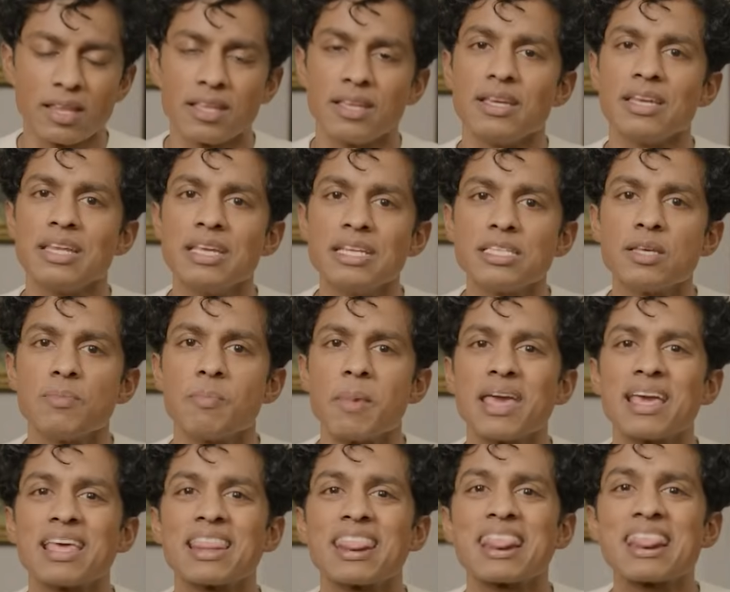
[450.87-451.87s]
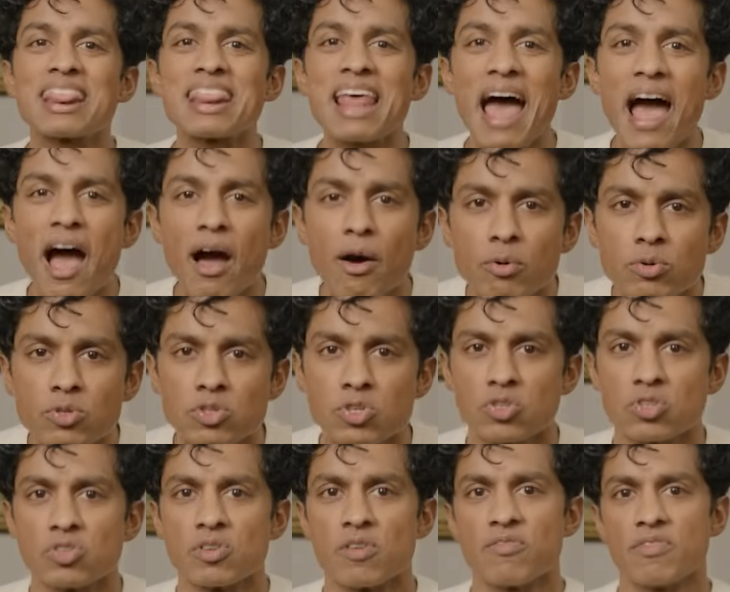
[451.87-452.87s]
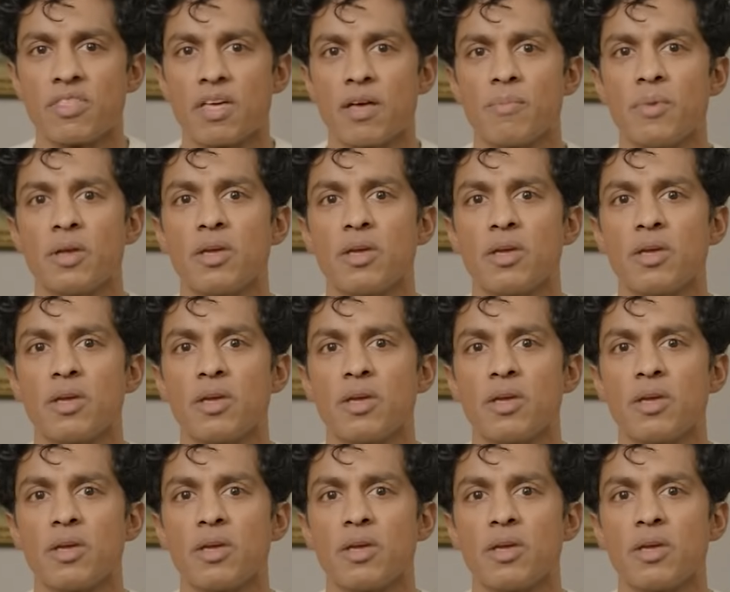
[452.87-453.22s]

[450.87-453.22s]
you need to make thousands of them